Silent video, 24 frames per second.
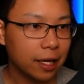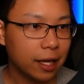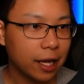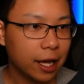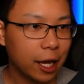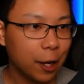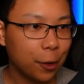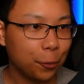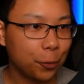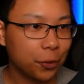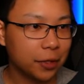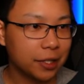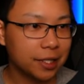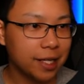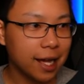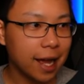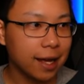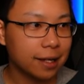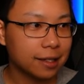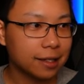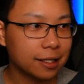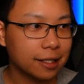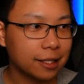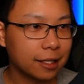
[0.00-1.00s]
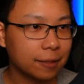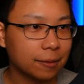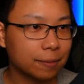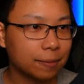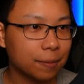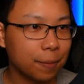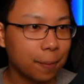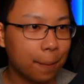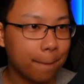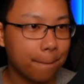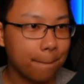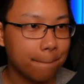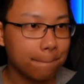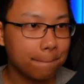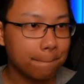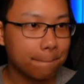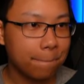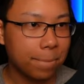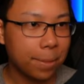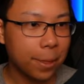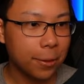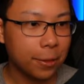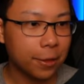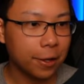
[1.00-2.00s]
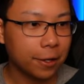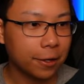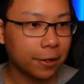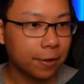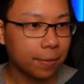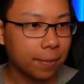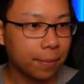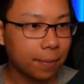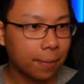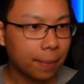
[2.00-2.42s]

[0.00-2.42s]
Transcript: Help with tag team. No, thank you.